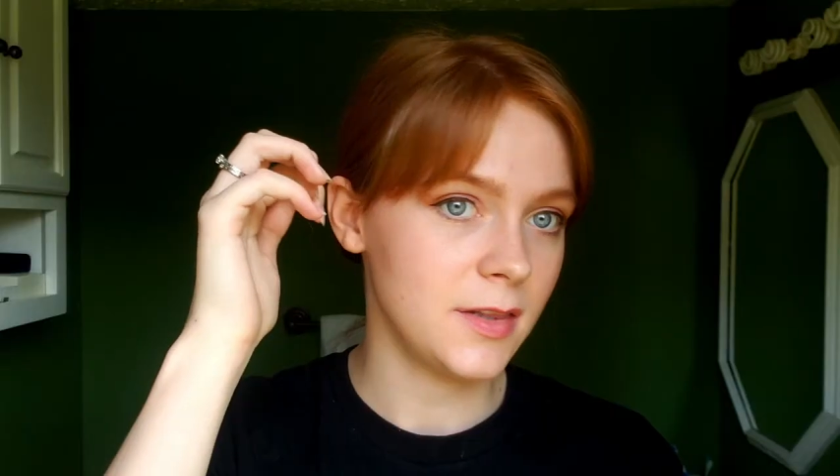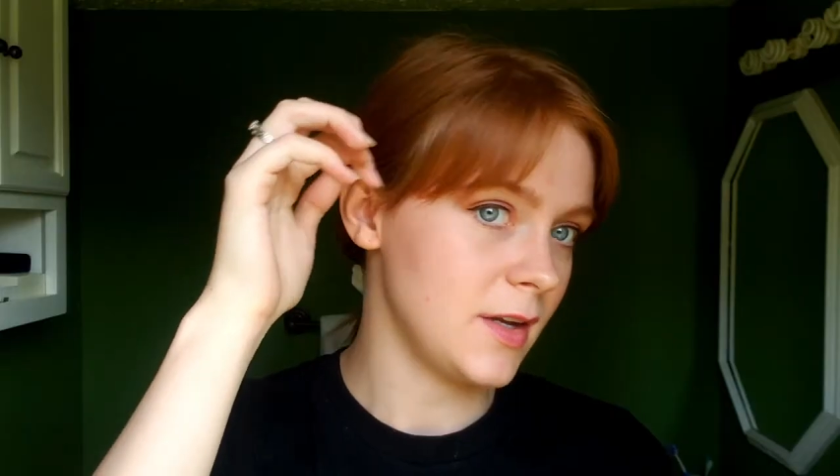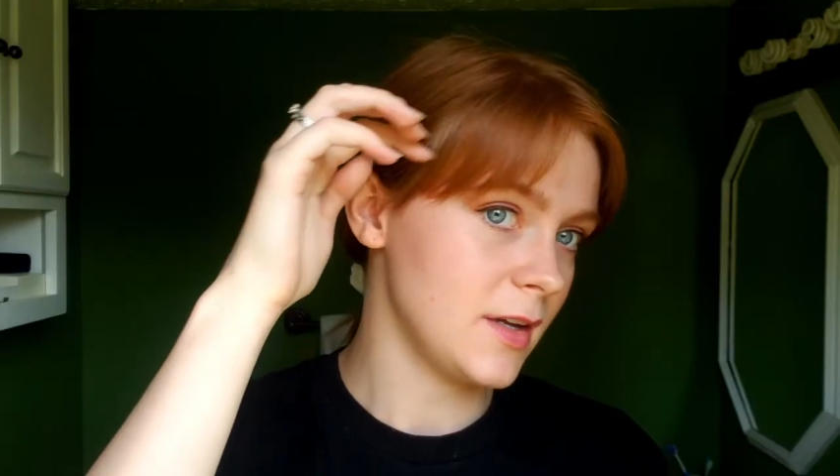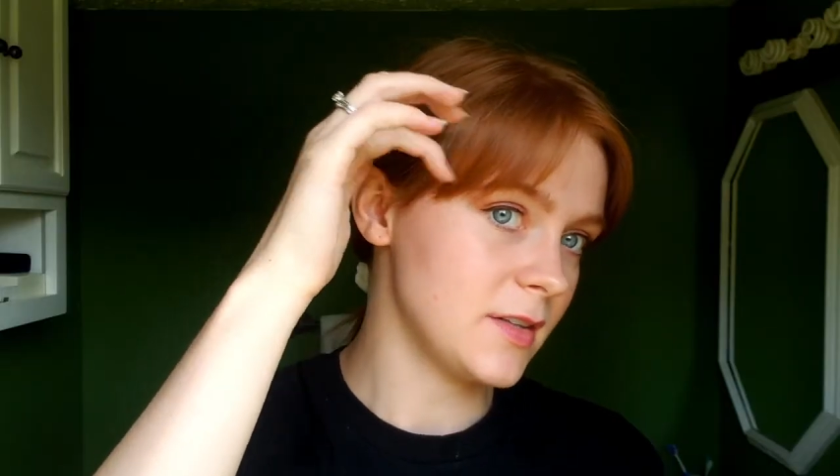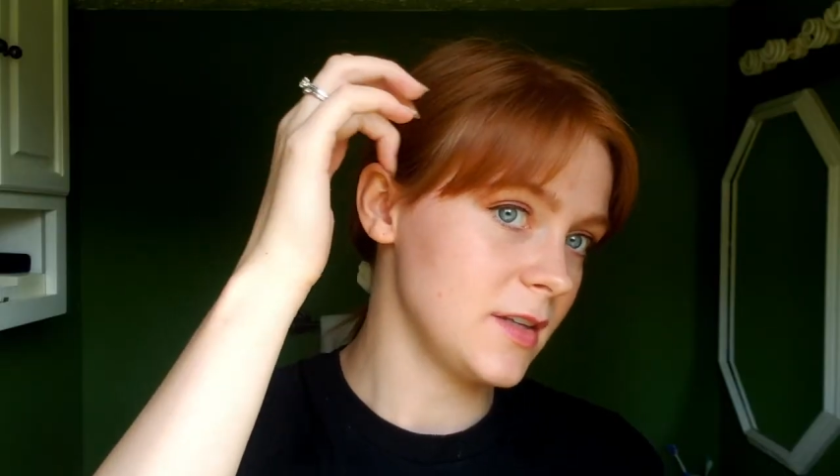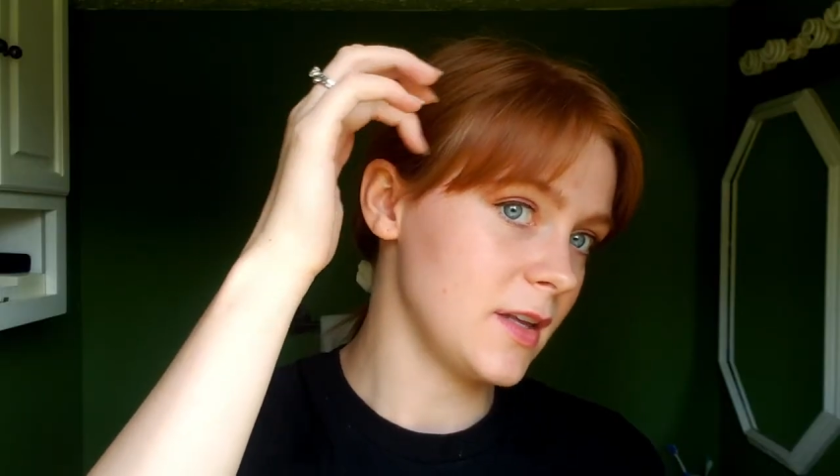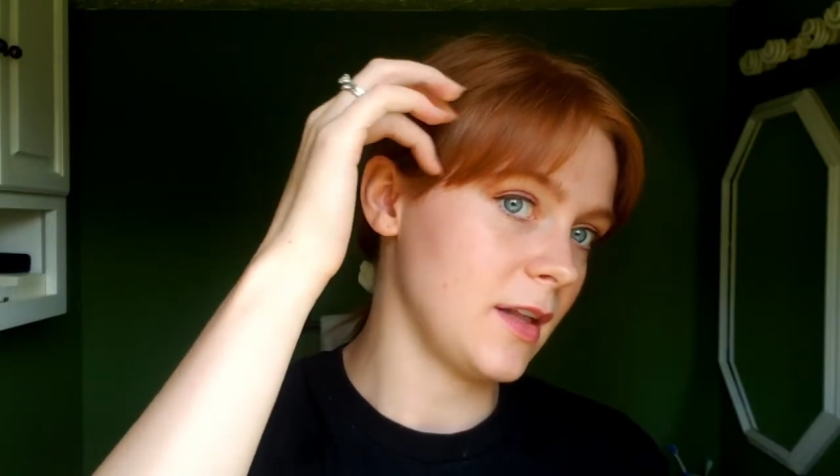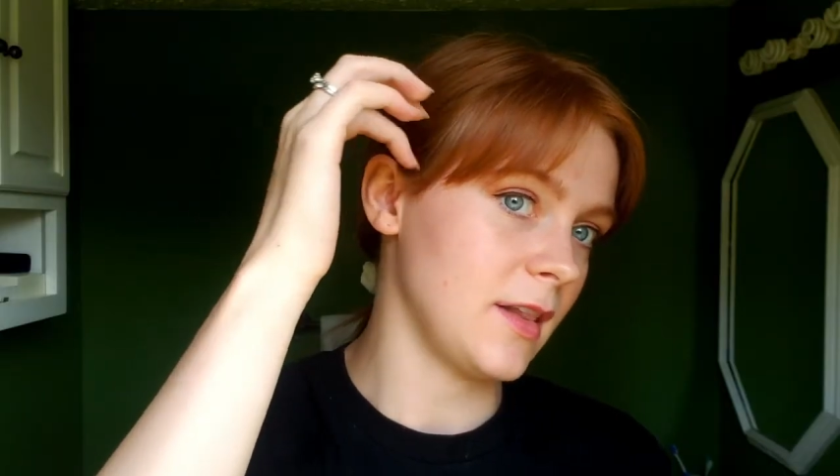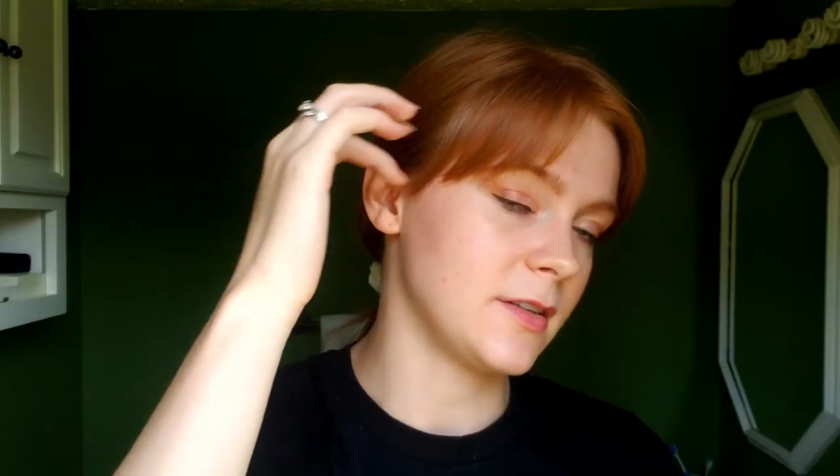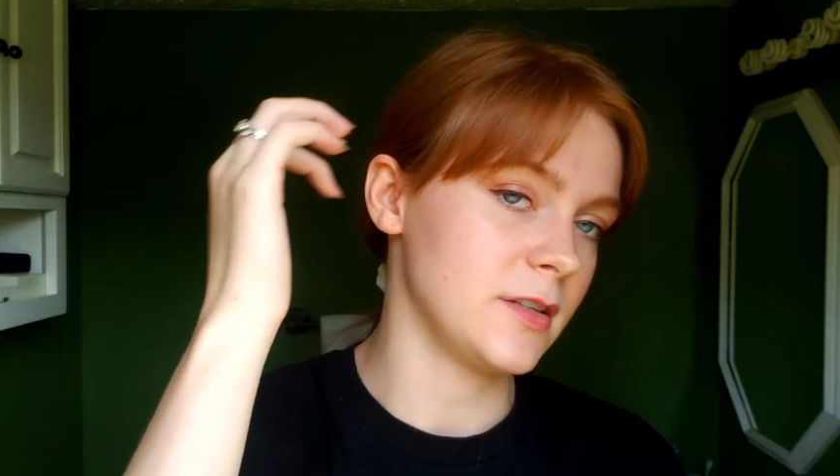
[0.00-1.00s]
The next thing that I
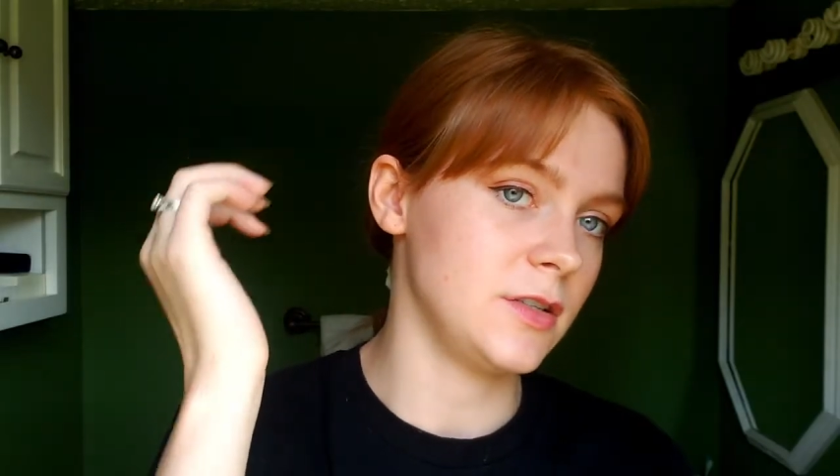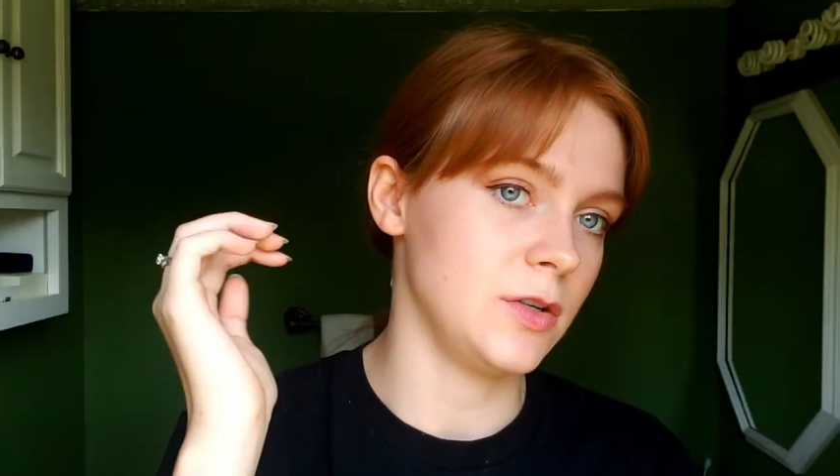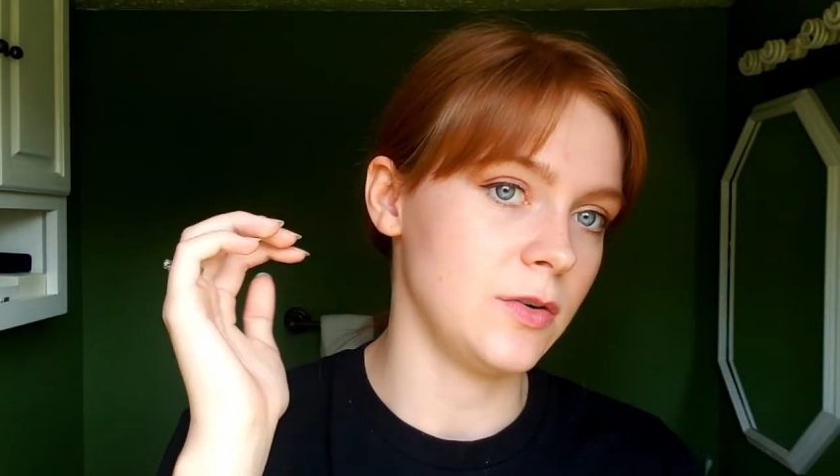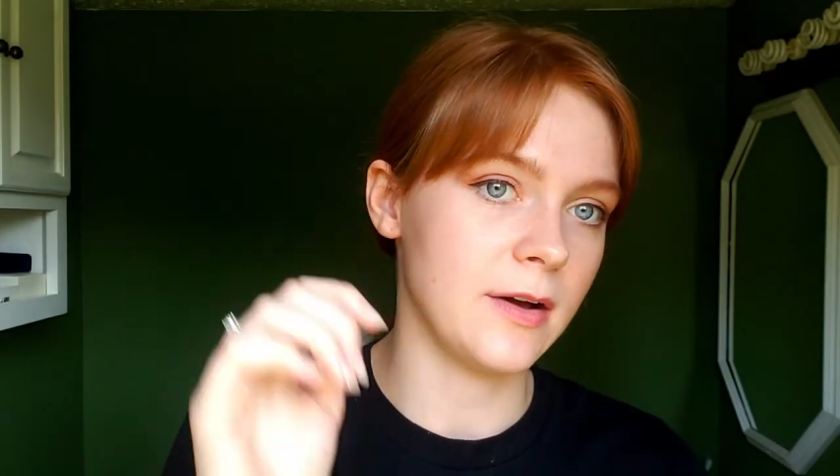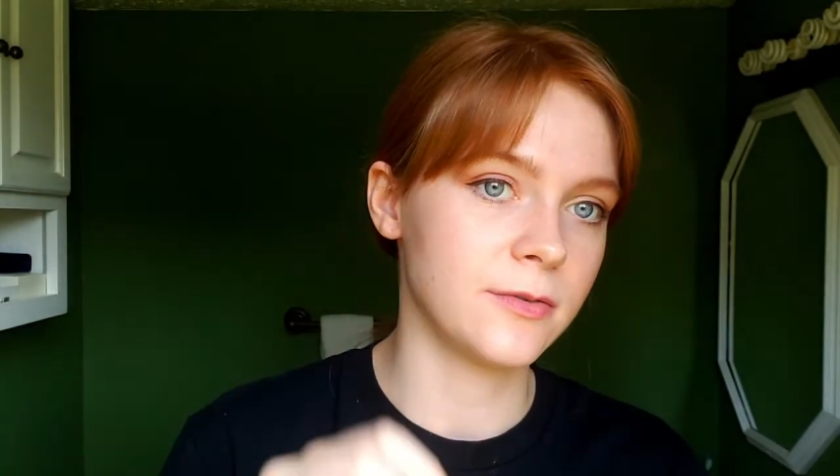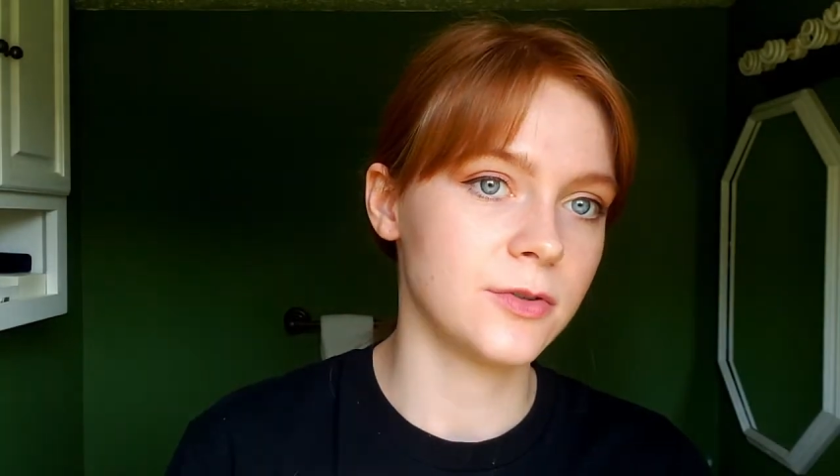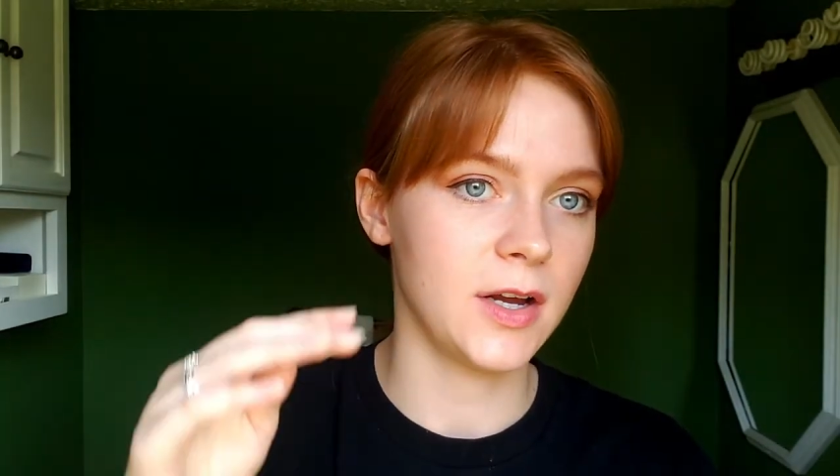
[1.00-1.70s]
like to do after